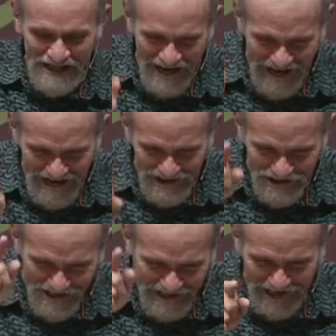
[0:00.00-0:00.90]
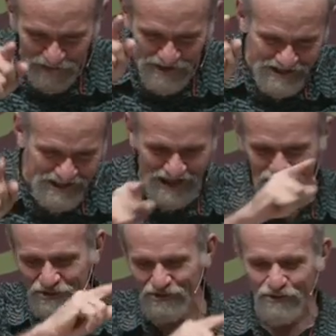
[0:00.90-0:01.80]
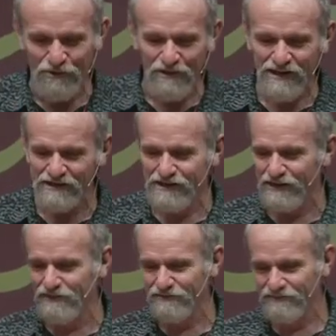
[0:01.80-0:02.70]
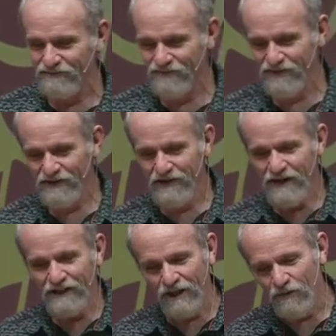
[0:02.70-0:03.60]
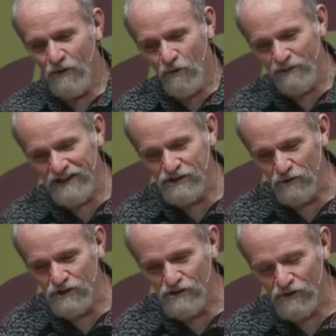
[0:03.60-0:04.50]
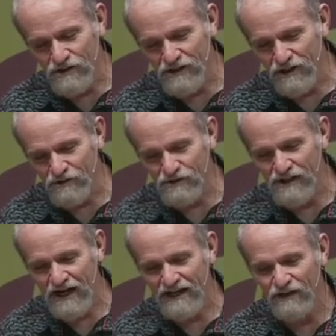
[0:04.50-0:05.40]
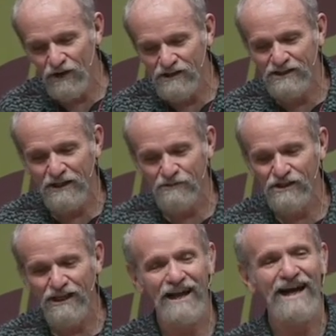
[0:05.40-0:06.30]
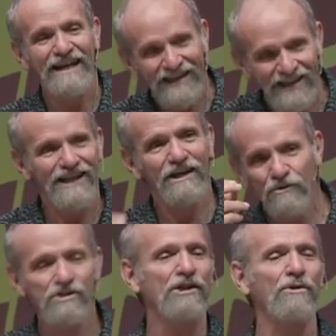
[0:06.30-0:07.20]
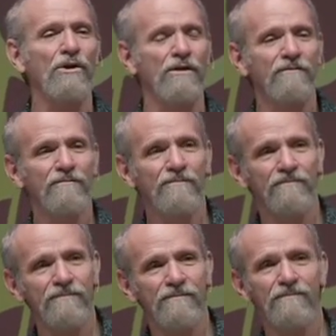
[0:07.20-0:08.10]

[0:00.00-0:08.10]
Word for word: tie yourself in the Lord. Get yourself passionate for the Lord. Fall in love for the Lord, and He will give you the desire of your